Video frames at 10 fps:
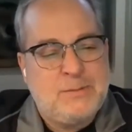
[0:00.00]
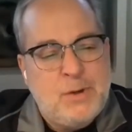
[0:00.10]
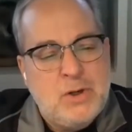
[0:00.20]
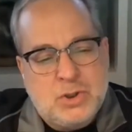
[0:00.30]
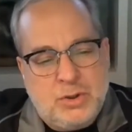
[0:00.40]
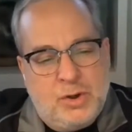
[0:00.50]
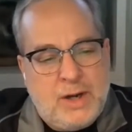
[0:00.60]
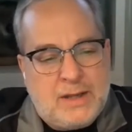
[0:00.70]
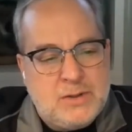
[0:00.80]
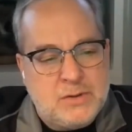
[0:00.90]
Experiential
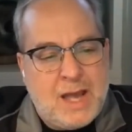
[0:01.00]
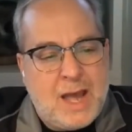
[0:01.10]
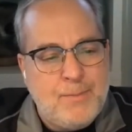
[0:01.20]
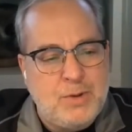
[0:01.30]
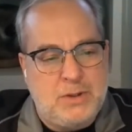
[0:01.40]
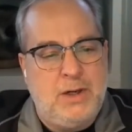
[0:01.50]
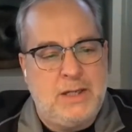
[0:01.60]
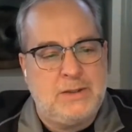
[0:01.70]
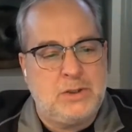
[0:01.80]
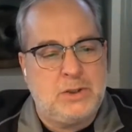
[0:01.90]
learning is those
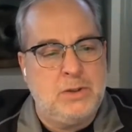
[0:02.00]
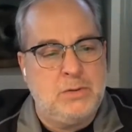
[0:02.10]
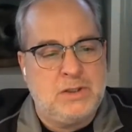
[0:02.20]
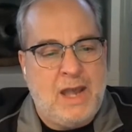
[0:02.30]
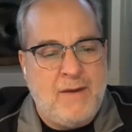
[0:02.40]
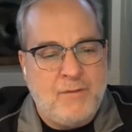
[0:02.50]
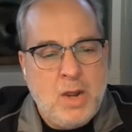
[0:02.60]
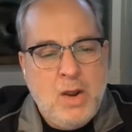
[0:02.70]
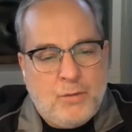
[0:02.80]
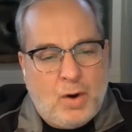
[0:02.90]
opportunities that students have
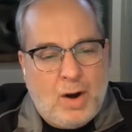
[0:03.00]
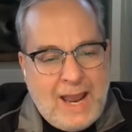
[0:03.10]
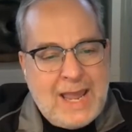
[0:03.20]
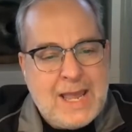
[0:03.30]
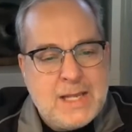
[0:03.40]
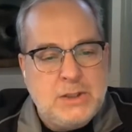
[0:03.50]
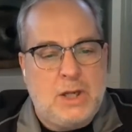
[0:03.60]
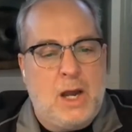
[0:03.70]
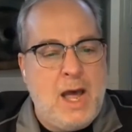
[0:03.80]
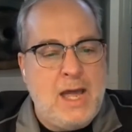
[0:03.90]
for
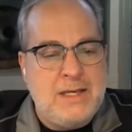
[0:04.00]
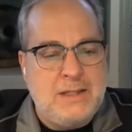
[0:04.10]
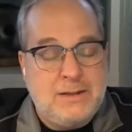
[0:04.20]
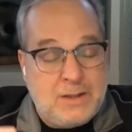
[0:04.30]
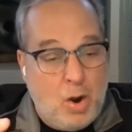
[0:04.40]
hands-on,